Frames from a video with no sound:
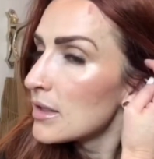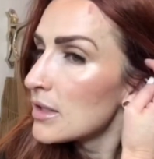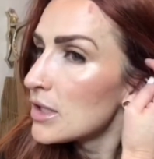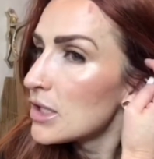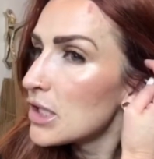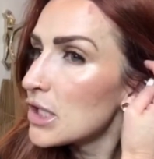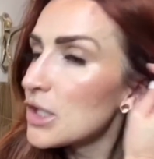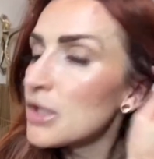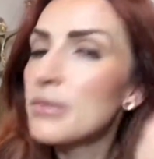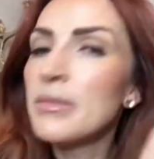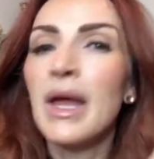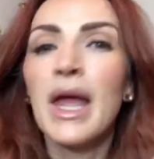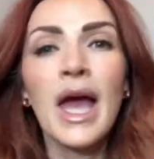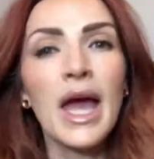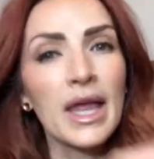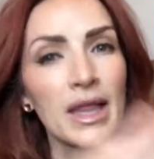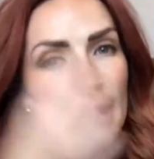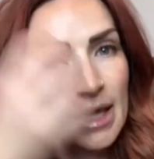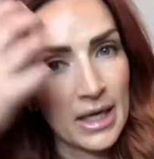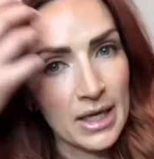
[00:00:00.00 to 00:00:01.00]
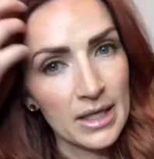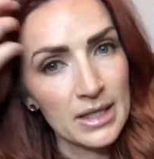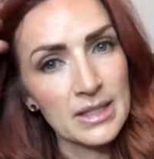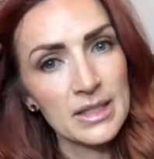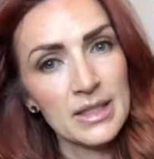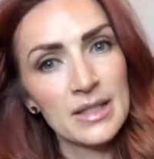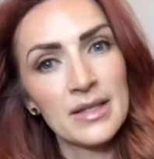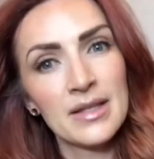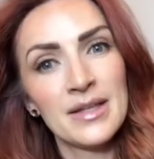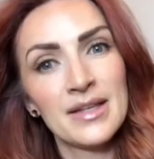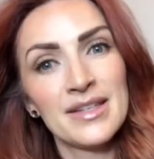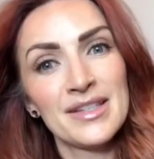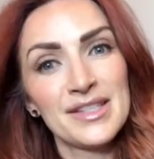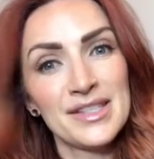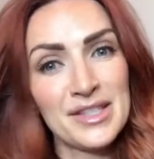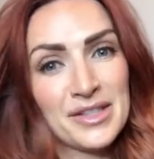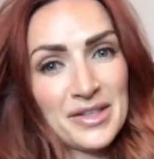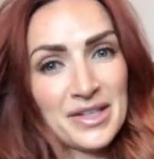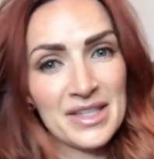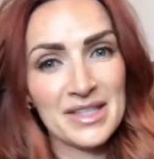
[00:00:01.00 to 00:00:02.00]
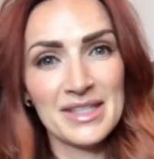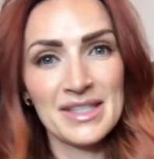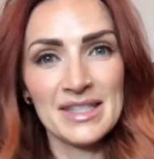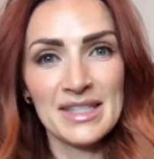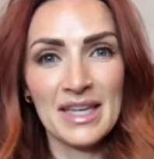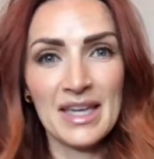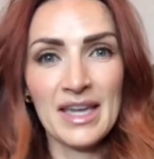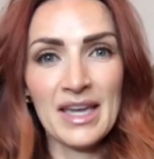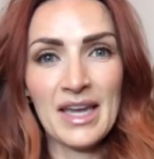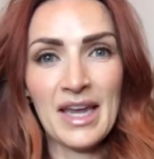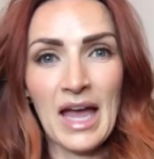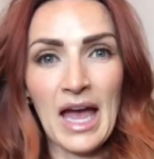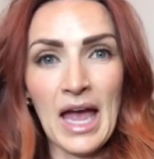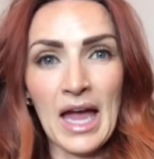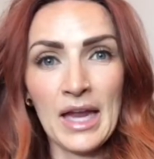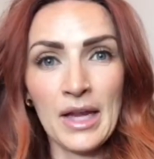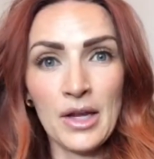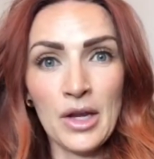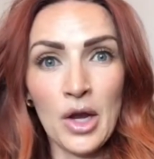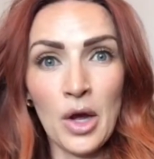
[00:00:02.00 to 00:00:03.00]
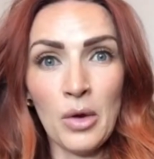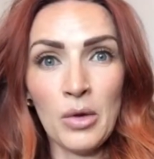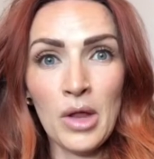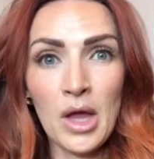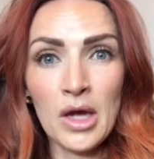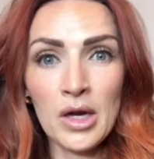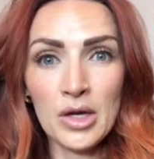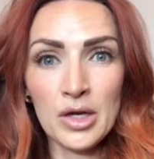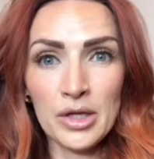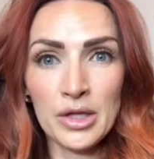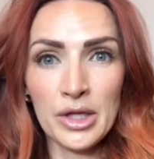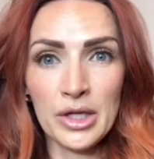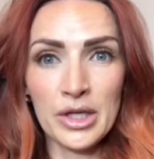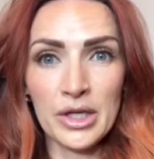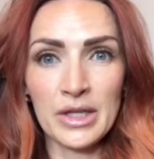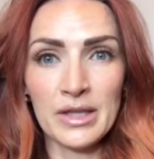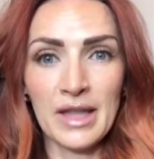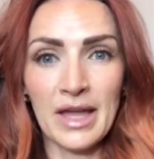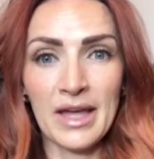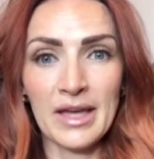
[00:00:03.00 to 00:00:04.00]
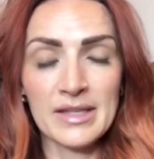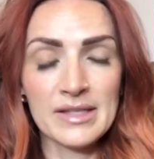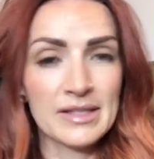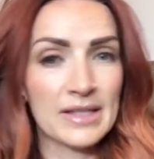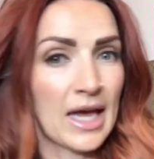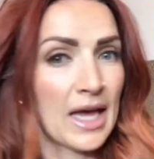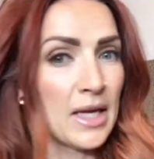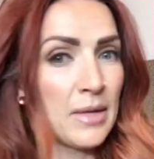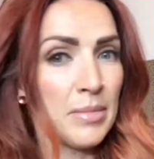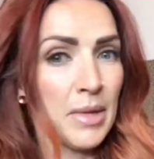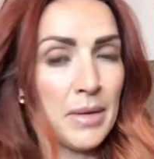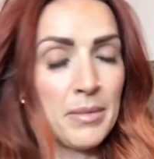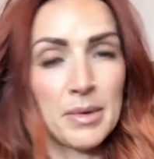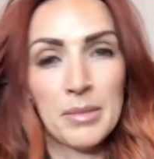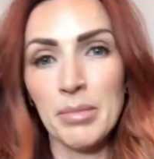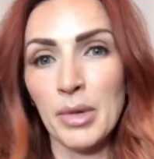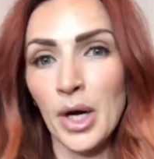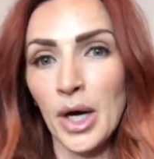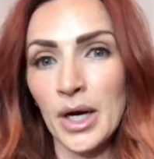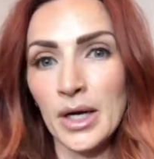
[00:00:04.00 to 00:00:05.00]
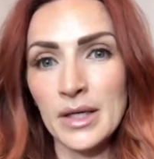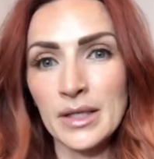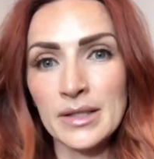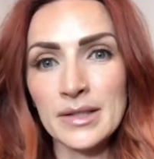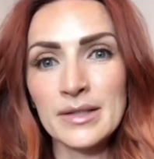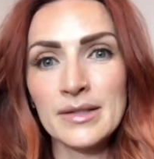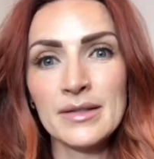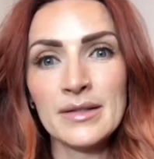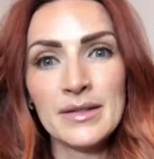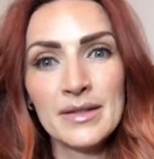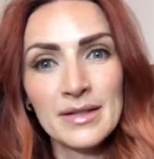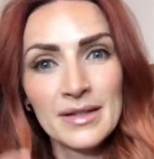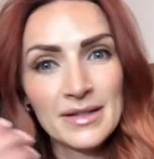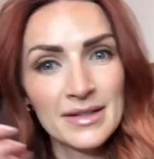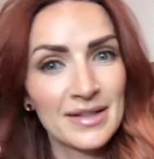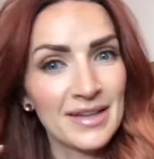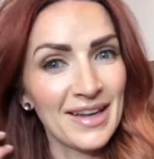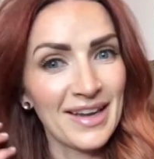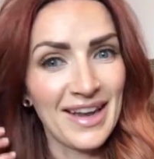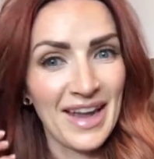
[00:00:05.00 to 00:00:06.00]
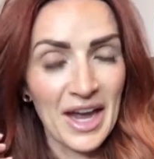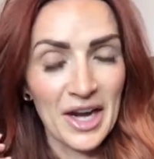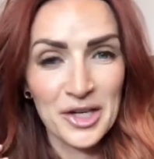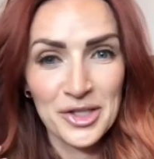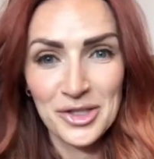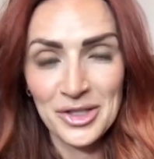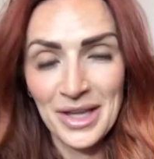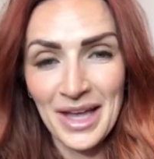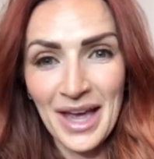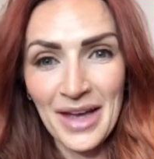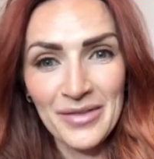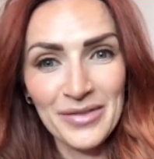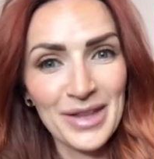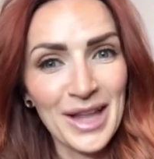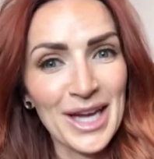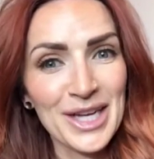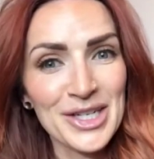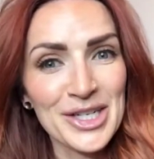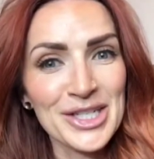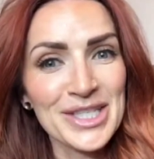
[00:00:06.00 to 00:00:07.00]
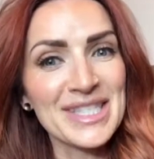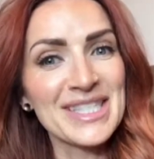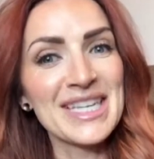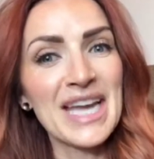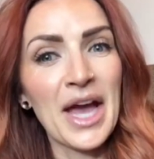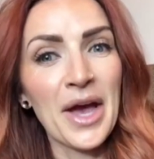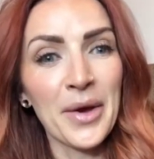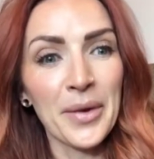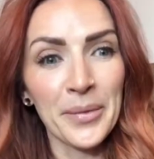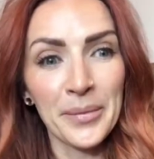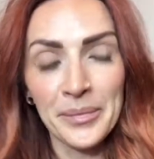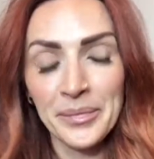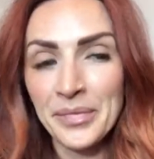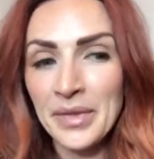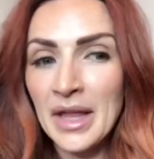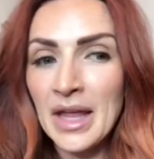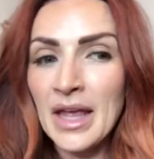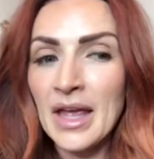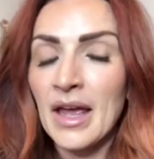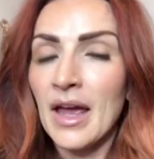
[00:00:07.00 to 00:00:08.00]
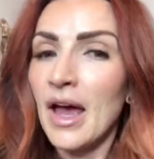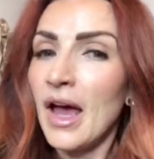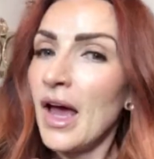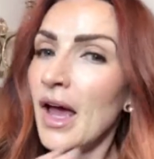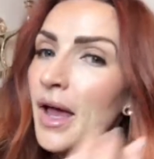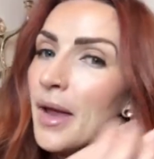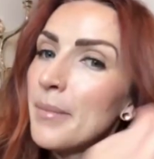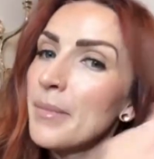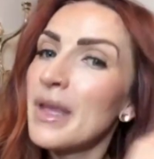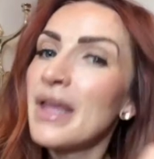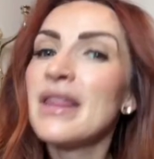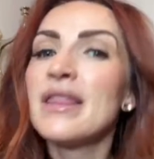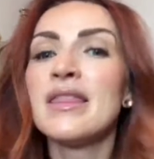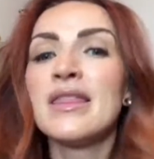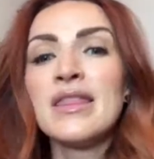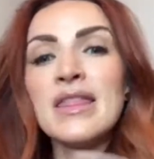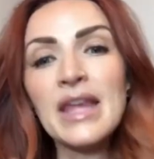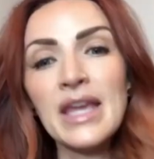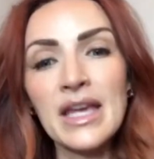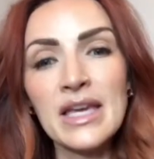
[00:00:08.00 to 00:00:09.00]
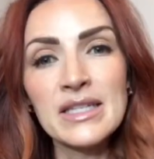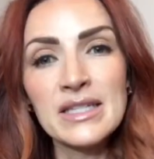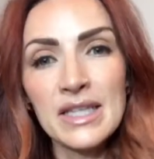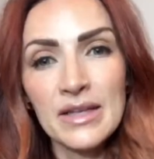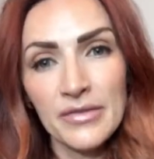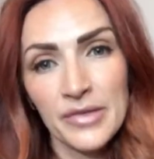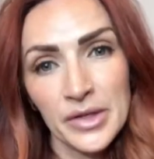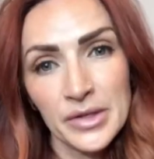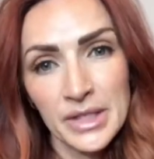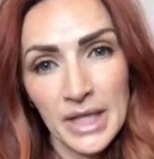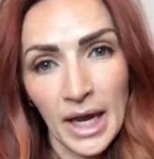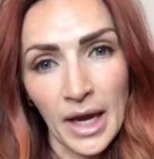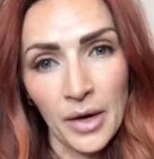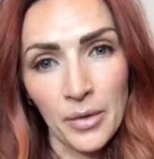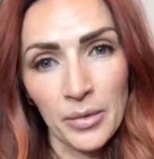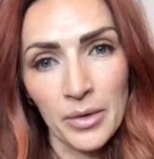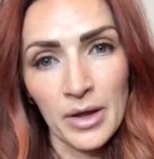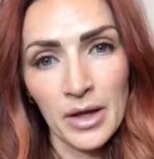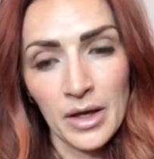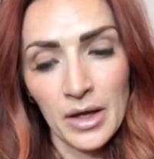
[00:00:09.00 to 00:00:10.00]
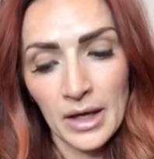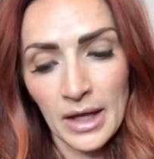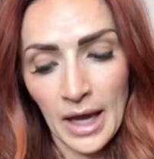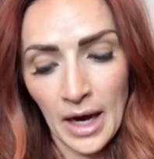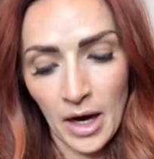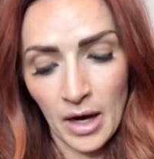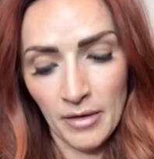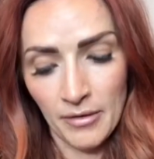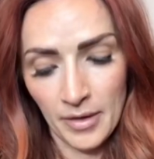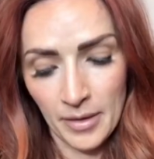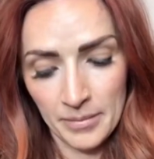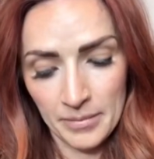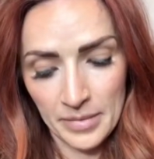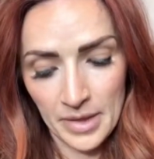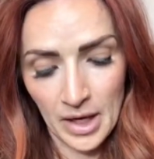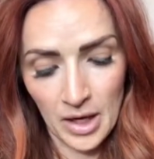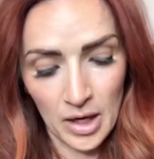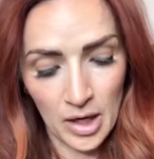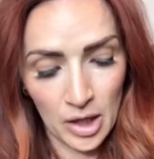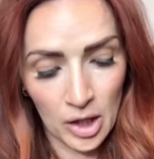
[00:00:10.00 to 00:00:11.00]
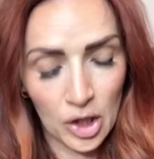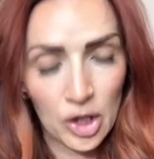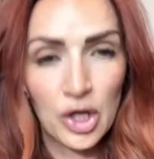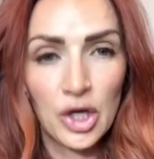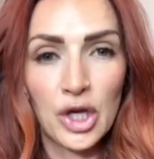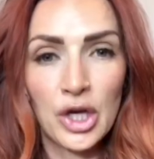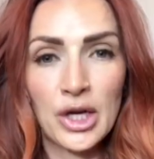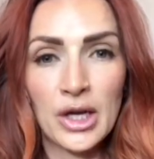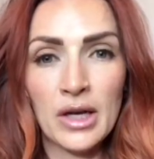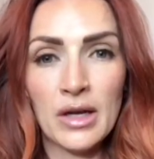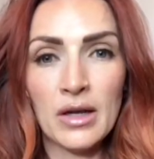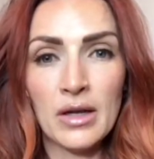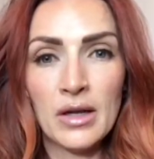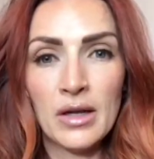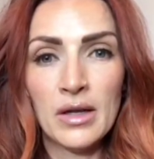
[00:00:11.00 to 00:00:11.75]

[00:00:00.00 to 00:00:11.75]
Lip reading: to my eyelid. So you can see I no longer look like a sad baby bird. I actually have lashes now. These, if you take really good care of them, they're a good